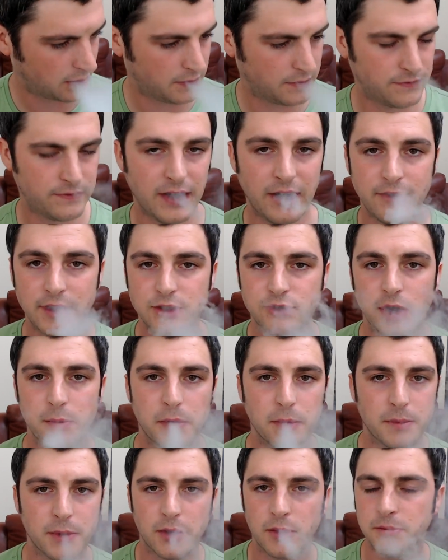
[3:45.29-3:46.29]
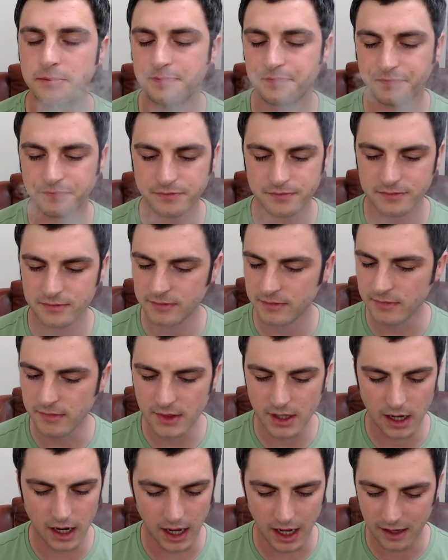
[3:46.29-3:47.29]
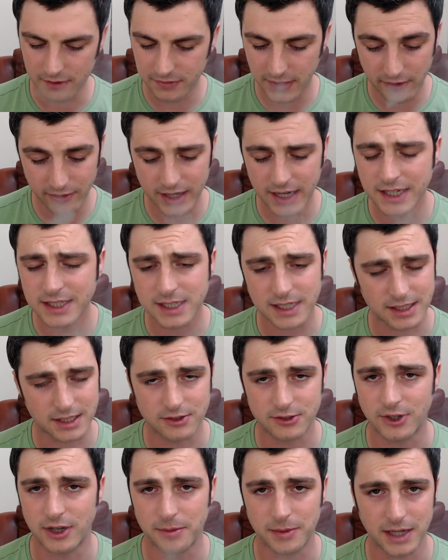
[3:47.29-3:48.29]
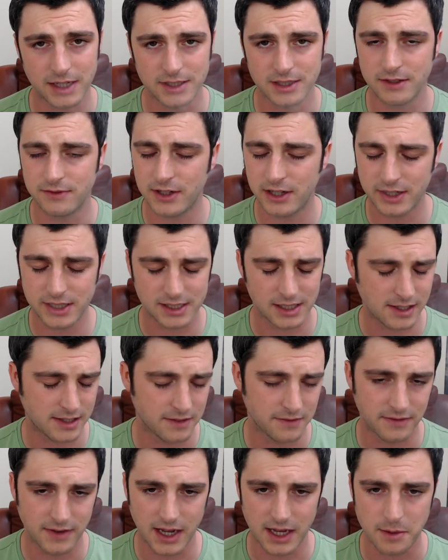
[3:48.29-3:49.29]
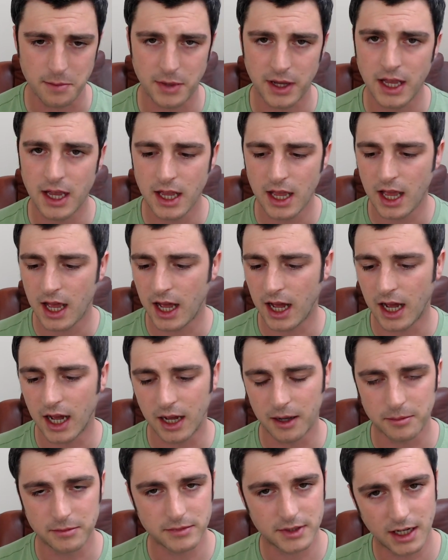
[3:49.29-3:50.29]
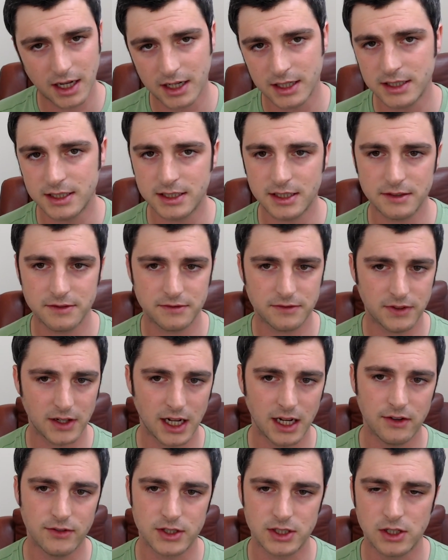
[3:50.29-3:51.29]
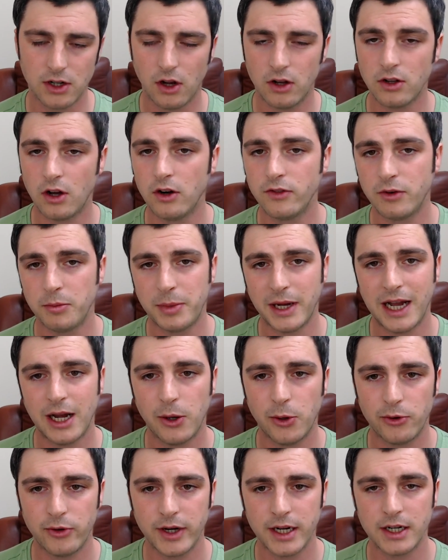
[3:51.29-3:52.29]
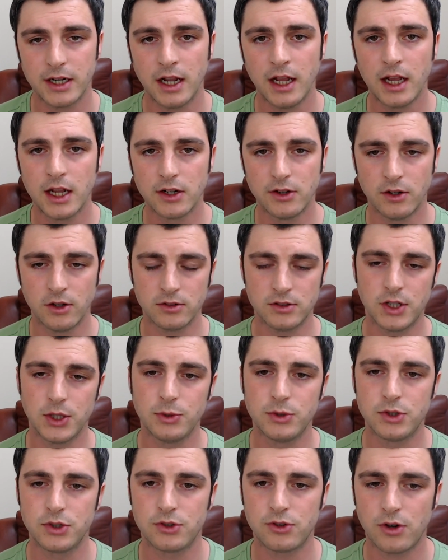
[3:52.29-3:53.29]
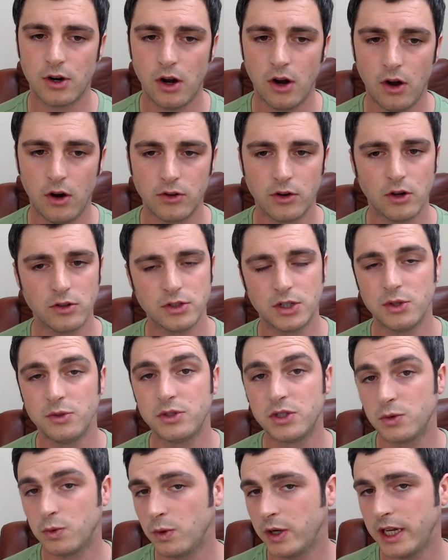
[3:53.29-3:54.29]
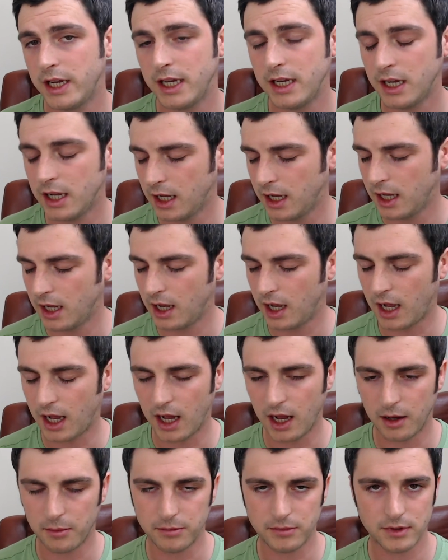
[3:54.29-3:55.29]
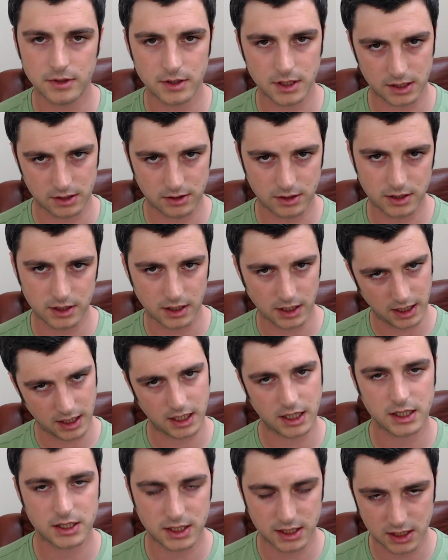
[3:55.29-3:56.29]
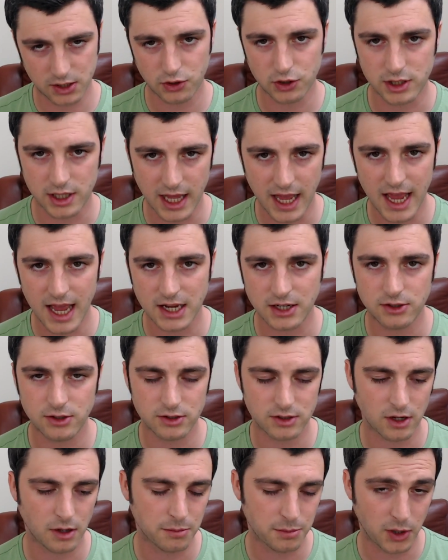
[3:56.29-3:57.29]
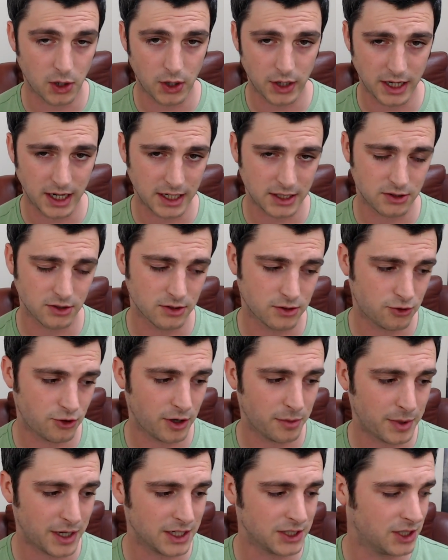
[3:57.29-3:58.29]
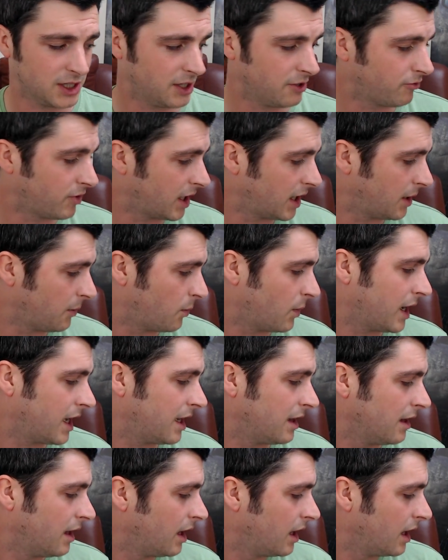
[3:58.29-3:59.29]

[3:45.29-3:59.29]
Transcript: Very drippable. Very easy to drip, actually. Very easy to vape. Nice flavours. Not overpowering, not too strong, not too sweet. It's just there. It's just on point. It does drip, actually, really well.